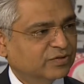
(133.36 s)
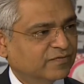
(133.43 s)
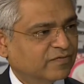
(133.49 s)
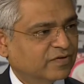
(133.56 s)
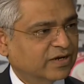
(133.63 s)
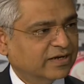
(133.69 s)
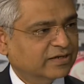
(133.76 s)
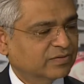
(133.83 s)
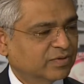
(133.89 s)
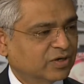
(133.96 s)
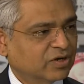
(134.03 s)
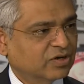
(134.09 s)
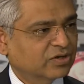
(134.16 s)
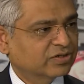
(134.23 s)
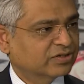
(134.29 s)
of collectible
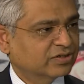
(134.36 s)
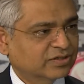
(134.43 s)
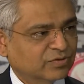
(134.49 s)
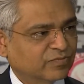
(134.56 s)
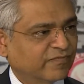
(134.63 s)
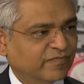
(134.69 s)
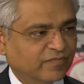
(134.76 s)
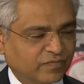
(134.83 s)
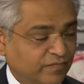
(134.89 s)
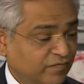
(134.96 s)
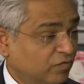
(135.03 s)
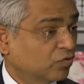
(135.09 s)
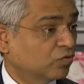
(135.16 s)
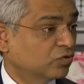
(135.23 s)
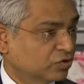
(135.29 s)
art in a
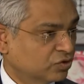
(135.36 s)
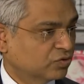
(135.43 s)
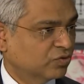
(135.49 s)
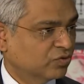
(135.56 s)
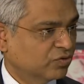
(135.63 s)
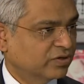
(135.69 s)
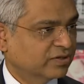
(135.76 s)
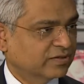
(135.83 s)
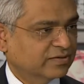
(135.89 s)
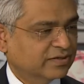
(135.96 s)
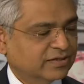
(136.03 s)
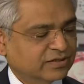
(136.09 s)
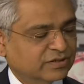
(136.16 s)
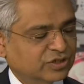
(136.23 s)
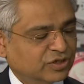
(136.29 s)
vault or
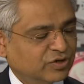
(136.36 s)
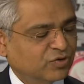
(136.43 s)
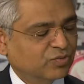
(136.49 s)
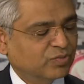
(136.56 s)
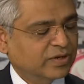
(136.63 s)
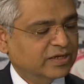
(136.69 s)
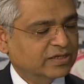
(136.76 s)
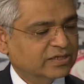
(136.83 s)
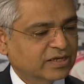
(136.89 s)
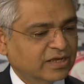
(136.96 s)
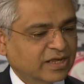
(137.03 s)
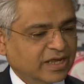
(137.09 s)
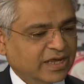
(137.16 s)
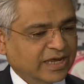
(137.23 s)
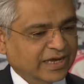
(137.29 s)
in a secure place.
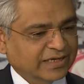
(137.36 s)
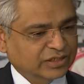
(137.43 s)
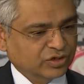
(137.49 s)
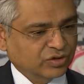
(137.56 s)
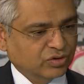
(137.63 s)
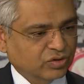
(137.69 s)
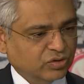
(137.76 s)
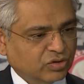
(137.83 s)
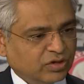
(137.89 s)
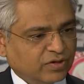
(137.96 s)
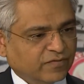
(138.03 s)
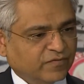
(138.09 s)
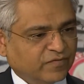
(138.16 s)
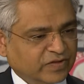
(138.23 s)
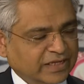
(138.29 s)
And so
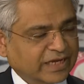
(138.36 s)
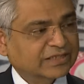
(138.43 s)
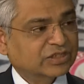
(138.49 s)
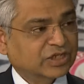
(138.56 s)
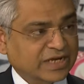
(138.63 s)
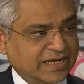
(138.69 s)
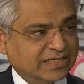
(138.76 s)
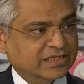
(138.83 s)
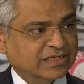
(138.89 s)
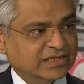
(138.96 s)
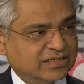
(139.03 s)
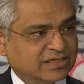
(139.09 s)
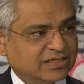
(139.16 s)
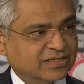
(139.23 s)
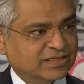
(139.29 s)
financial
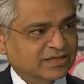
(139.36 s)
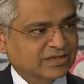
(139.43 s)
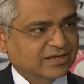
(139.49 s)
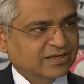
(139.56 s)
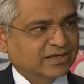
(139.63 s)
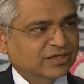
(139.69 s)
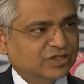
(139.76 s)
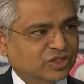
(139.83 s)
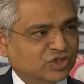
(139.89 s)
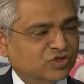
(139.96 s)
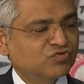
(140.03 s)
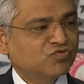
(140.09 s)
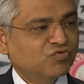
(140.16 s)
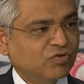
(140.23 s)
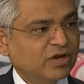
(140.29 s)
assets
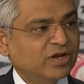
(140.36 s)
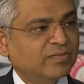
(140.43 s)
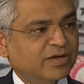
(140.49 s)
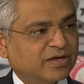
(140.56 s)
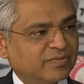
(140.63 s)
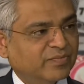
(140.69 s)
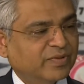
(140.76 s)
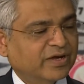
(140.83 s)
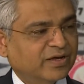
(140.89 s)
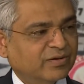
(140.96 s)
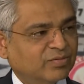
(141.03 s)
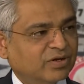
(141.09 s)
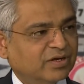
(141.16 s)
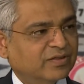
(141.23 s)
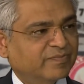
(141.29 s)
shouldn't really be compared
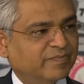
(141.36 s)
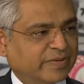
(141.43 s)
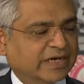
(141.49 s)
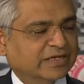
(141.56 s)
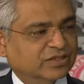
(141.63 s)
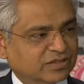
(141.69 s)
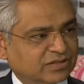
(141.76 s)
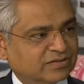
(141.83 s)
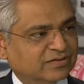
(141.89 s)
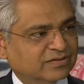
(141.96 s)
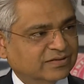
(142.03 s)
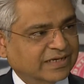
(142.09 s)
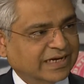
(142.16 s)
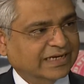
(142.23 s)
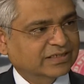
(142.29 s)
with passion
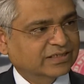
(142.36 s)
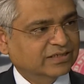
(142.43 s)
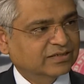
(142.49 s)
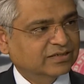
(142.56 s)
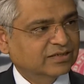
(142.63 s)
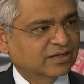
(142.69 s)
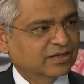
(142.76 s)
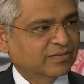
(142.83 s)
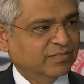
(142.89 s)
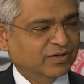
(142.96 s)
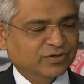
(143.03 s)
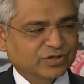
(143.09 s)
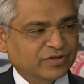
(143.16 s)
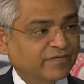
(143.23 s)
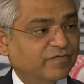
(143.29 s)
assets
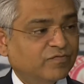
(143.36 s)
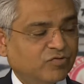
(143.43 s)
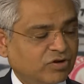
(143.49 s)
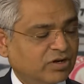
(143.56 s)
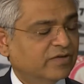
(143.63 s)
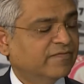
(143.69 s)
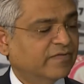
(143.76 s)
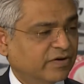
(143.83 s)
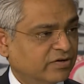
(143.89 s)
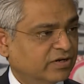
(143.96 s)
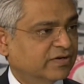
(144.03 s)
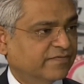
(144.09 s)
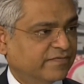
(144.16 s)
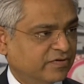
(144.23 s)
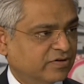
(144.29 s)
because they're really very
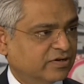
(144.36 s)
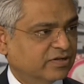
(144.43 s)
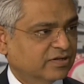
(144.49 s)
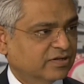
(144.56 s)
different.